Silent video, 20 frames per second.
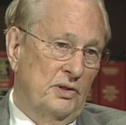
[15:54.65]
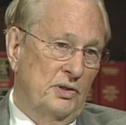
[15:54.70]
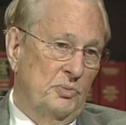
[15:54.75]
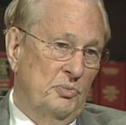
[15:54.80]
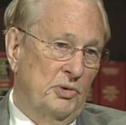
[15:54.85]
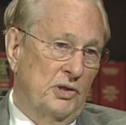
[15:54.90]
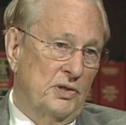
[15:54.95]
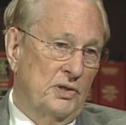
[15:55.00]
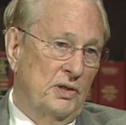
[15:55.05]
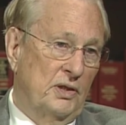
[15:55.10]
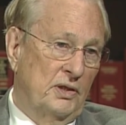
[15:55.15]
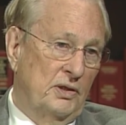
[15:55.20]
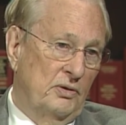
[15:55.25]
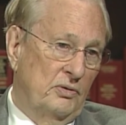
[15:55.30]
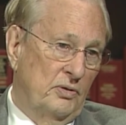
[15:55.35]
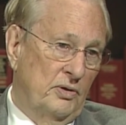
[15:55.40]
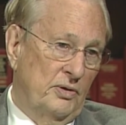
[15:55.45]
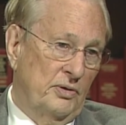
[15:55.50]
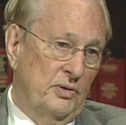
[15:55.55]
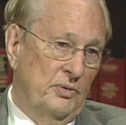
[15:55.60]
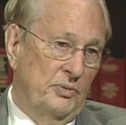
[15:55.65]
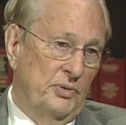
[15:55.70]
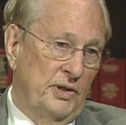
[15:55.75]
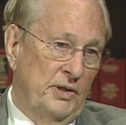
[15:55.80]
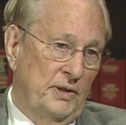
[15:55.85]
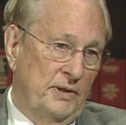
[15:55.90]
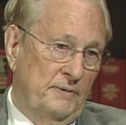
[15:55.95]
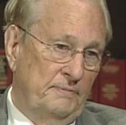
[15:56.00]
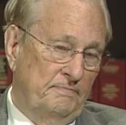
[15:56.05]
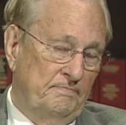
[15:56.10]
especially in North
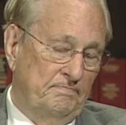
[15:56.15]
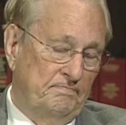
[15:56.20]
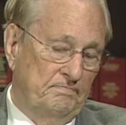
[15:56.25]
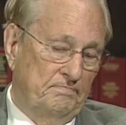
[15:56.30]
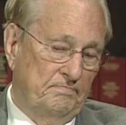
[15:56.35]
Korea,